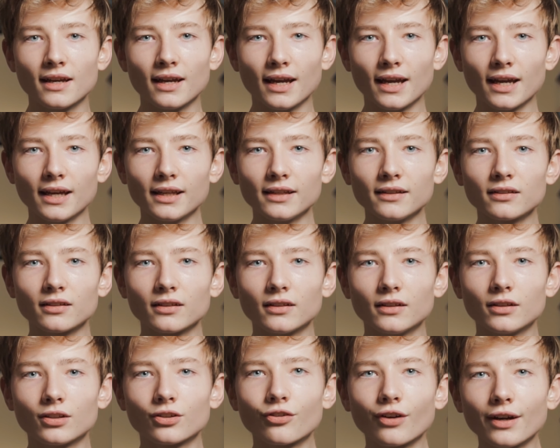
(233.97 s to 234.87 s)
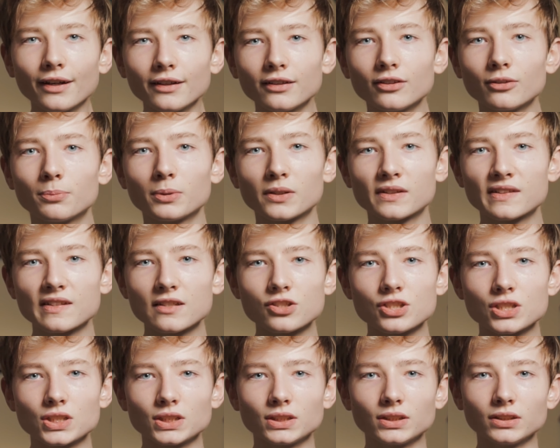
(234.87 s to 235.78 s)
and try to
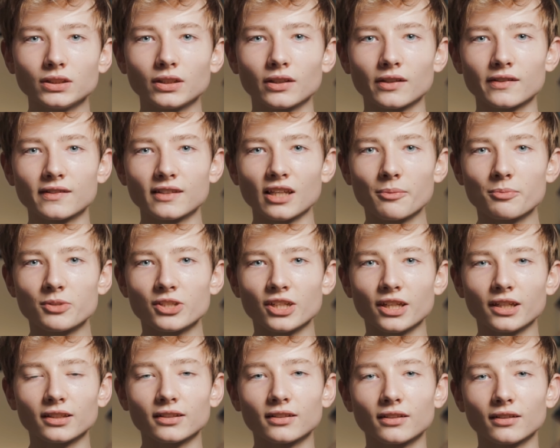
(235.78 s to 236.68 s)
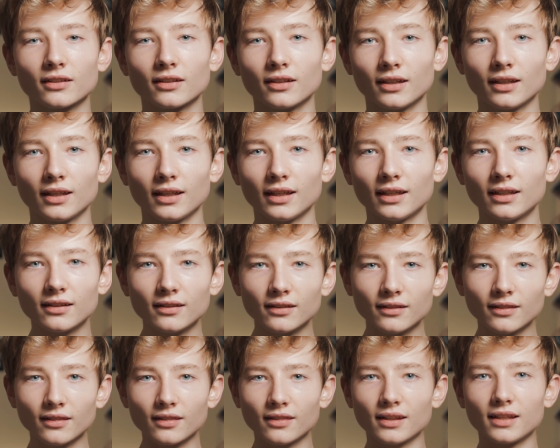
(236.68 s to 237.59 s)
position your subject
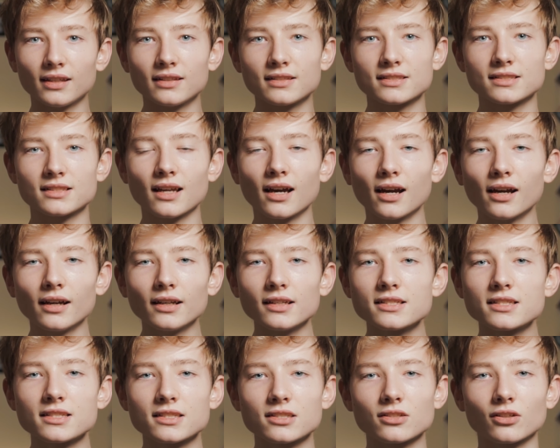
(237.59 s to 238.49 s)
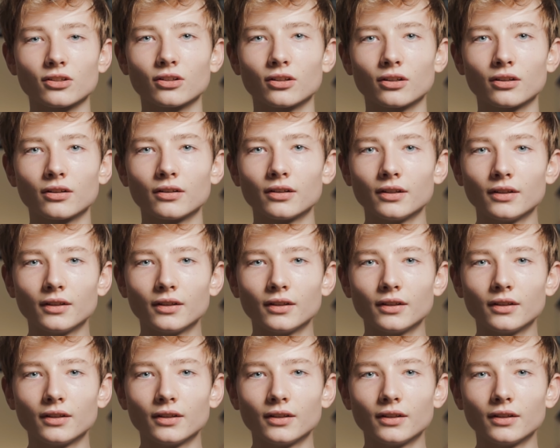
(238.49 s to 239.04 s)
in these lines, or